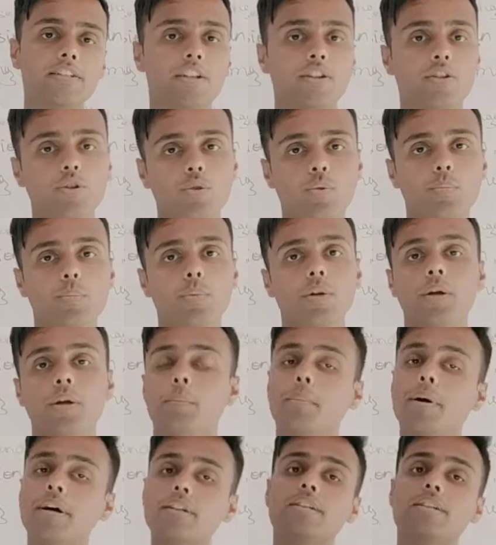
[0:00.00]
the room,
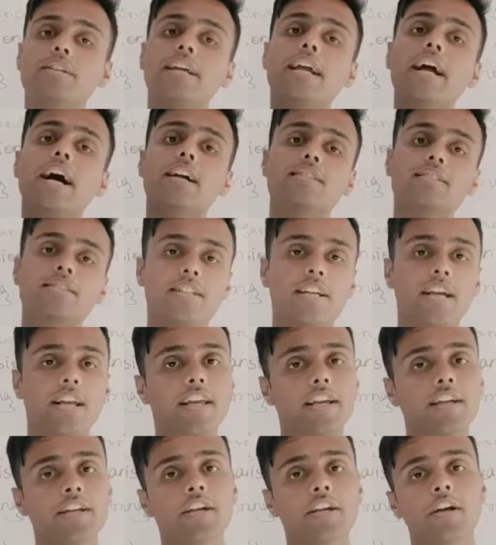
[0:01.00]
but they are
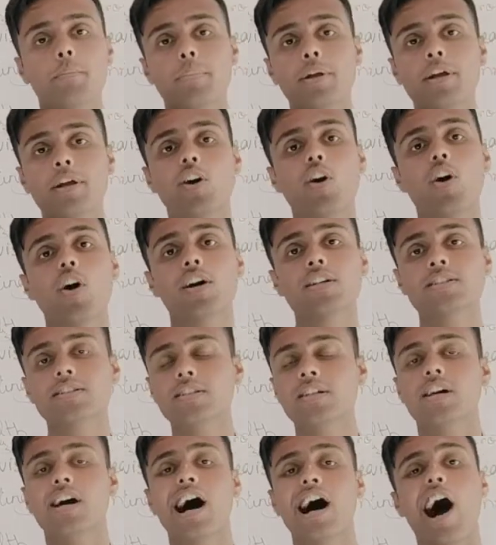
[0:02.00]
selling because
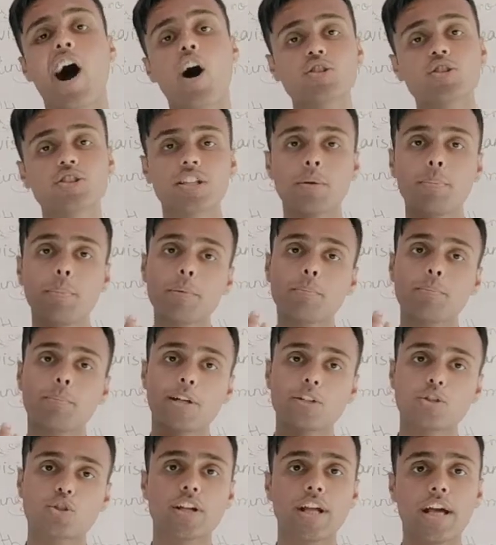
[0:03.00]
housekeeping
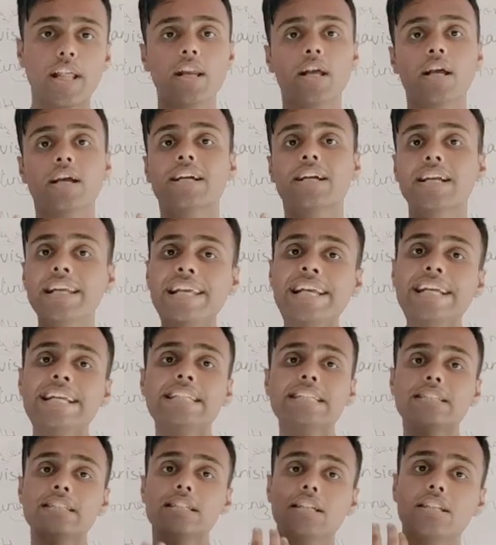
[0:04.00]
personnel
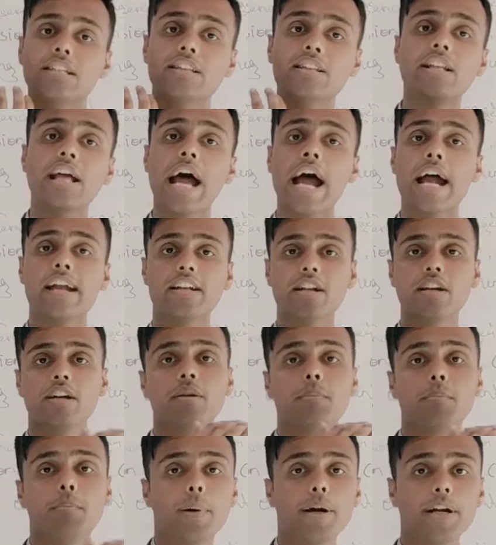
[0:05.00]
cleans that
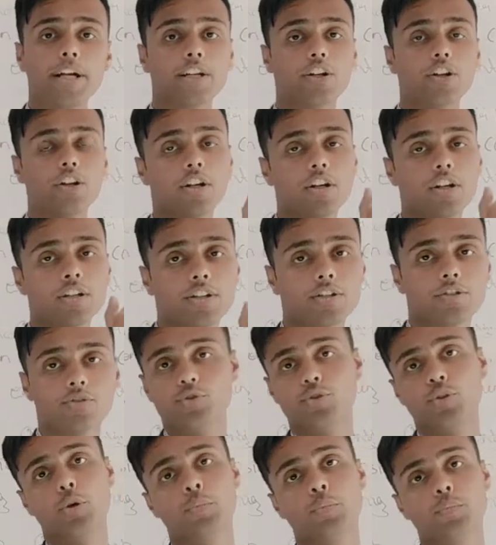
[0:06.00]
particular
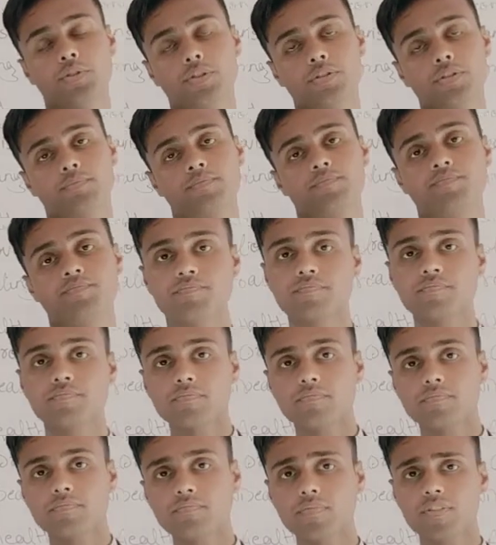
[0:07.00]
rooms.
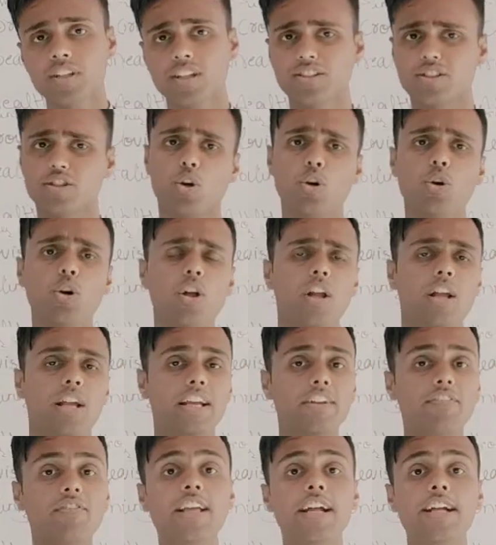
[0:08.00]
So
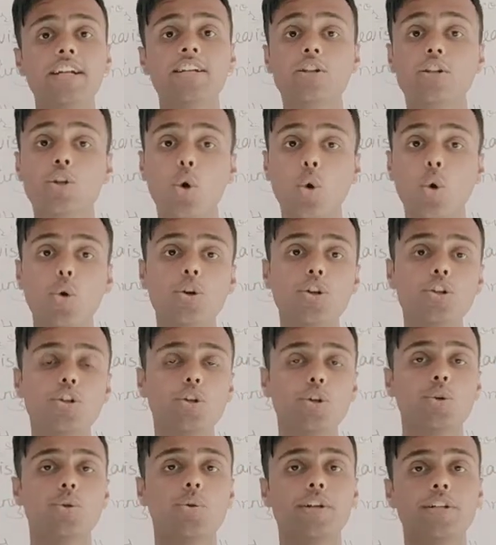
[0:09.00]
if they don't
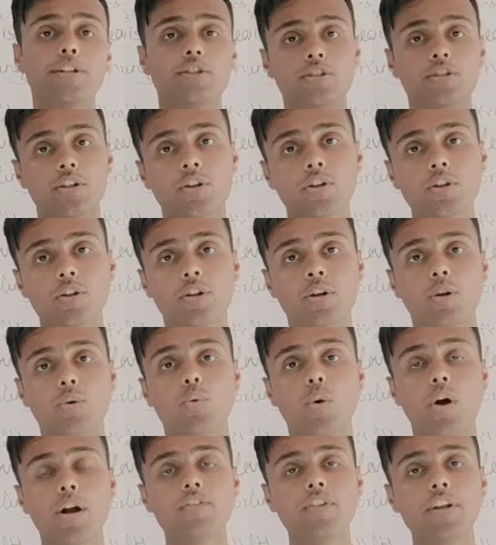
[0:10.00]
do it, so
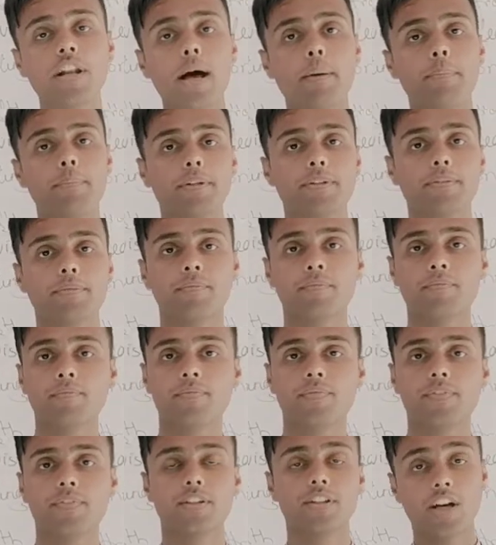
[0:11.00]
what will happen?
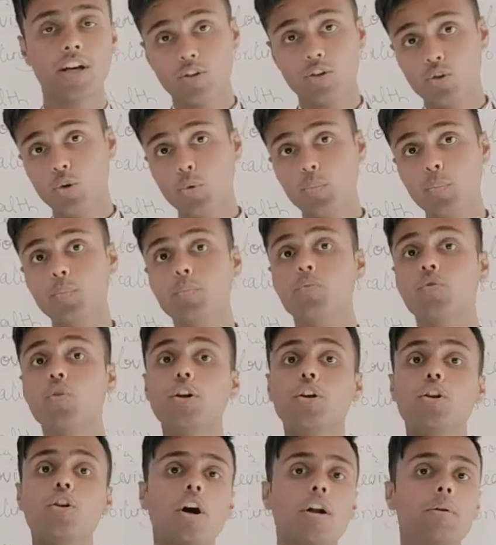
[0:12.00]
The room
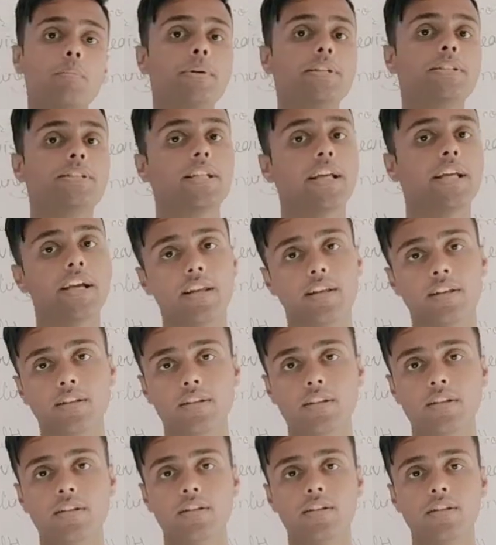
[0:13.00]
would not be sold.